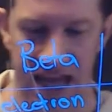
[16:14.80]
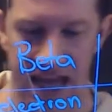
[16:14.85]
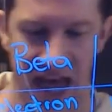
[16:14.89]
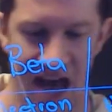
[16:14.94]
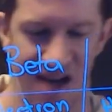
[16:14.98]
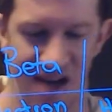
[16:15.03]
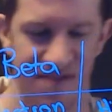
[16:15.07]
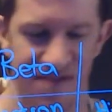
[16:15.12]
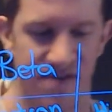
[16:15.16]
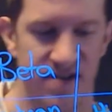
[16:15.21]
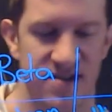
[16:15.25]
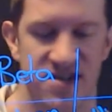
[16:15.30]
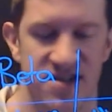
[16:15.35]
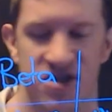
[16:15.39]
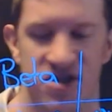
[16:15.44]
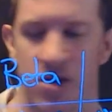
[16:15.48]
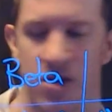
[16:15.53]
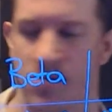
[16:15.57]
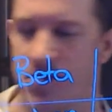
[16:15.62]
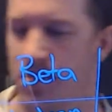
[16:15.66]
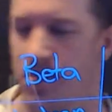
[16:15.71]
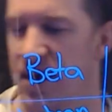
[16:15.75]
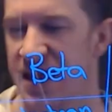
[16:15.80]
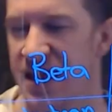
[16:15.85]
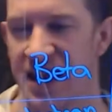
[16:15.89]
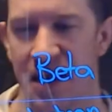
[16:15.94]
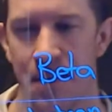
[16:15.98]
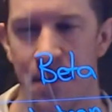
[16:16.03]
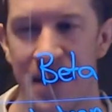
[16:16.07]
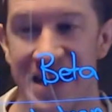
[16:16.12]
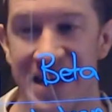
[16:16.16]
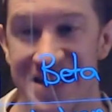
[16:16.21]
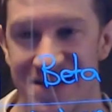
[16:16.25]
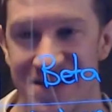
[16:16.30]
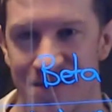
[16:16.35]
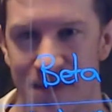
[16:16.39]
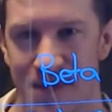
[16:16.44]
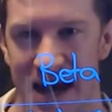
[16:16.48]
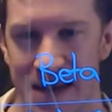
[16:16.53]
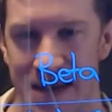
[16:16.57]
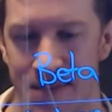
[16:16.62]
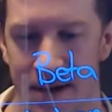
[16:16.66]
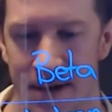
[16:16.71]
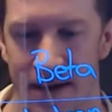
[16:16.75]
alpha is stopped by like a piece of
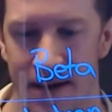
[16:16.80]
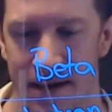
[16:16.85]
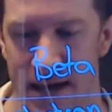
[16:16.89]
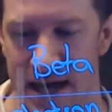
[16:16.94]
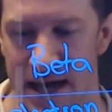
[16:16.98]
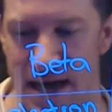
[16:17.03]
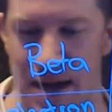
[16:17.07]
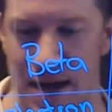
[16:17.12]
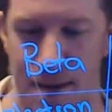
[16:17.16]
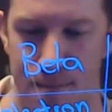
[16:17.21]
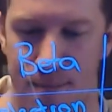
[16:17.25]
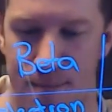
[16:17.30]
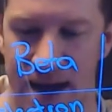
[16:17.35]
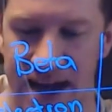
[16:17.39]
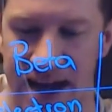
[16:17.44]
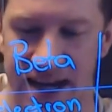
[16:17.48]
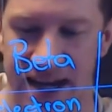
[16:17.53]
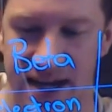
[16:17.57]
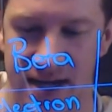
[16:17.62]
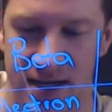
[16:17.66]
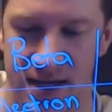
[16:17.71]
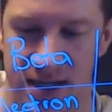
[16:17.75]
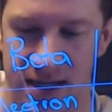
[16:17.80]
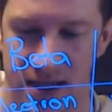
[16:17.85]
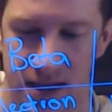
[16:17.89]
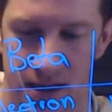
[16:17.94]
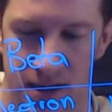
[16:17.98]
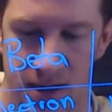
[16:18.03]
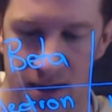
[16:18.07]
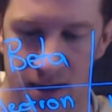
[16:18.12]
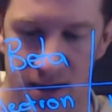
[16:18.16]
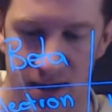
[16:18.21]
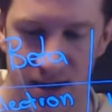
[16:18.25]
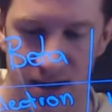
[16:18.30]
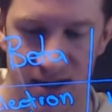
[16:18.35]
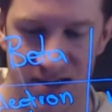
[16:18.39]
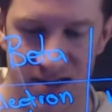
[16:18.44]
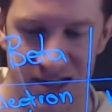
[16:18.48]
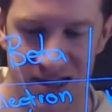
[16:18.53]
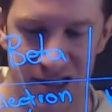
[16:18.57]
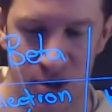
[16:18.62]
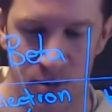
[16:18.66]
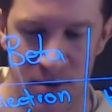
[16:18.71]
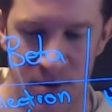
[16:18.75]
paper. Beta is a
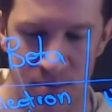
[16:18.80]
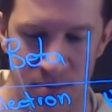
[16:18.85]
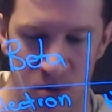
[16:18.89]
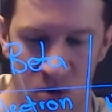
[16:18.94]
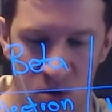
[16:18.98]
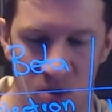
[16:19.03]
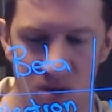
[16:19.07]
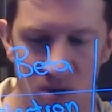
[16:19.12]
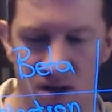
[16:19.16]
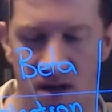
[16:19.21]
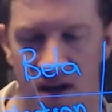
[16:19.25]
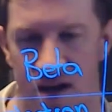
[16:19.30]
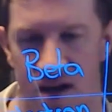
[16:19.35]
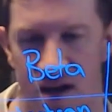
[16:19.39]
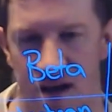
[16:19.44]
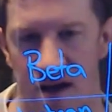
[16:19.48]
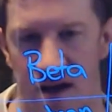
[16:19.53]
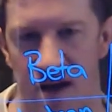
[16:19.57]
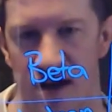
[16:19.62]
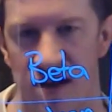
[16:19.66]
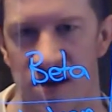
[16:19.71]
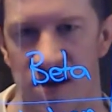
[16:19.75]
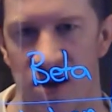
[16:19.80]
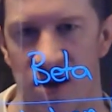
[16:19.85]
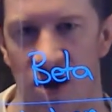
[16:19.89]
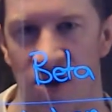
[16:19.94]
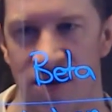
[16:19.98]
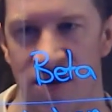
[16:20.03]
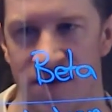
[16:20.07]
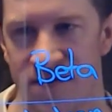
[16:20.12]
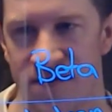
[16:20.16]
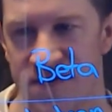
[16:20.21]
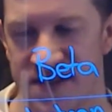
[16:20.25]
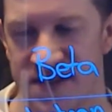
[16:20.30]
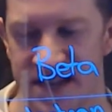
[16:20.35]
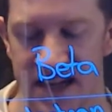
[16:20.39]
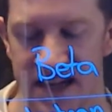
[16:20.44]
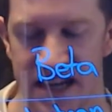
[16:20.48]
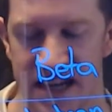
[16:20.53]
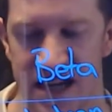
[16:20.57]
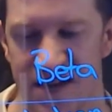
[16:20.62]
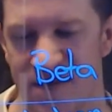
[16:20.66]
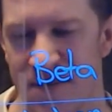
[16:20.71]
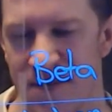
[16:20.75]
little bit more, on the
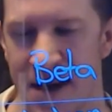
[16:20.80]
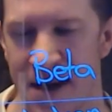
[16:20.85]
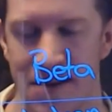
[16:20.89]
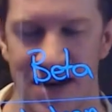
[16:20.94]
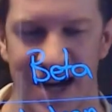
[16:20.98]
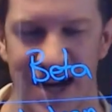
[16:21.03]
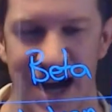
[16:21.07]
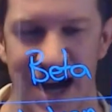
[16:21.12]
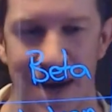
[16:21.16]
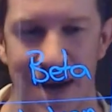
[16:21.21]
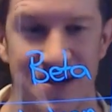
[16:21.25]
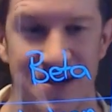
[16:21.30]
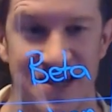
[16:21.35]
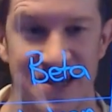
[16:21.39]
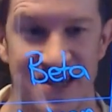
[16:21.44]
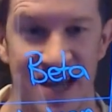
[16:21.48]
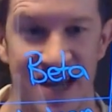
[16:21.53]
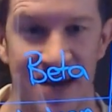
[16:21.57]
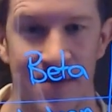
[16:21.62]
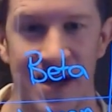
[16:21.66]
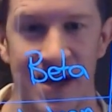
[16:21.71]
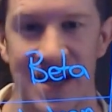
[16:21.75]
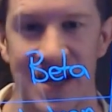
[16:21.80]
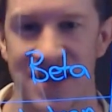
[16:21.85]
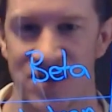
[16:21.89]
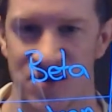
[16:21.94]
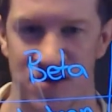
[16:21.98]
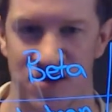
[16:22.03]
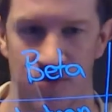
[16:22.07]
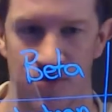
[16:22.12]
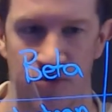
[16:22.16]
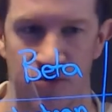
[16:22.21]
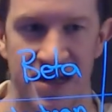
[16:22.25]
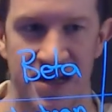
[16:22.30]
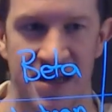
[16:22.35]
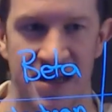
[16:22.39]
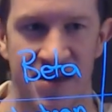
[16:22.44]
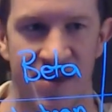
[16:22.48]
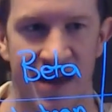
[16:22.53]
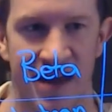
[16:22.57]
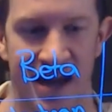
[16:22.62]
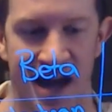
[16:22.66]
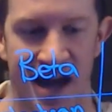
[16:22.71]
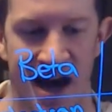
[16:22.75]
vicinity of maybe a couple of centimeters or some really
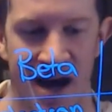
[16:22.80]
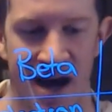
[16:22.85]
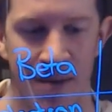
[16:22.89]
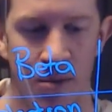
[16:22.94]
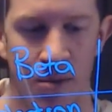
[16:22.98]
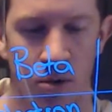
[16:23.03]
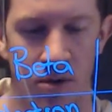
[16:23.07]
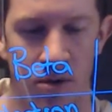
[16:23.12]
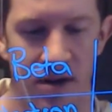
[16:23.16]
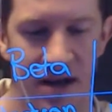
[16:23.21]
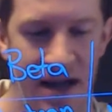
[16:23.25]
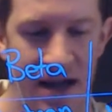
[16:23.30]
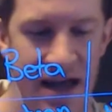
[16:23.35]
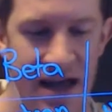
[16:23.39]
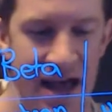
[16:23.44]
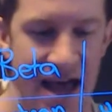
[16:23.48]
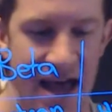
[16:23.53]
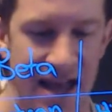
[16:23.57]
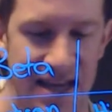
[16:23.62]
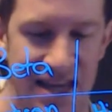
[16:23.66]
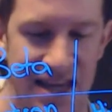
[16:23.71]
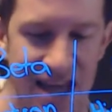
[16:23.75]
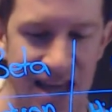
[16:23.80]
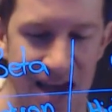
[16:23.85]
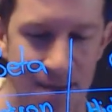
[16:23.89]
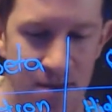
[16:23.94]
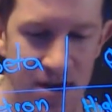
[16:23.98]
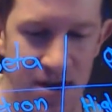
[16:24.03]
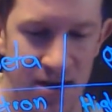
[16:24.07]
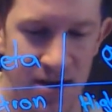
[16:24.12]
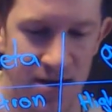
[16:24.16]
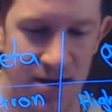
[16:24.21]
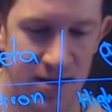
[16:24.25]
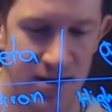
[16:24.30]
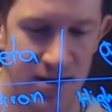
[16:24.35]
thick cardboard, and gamma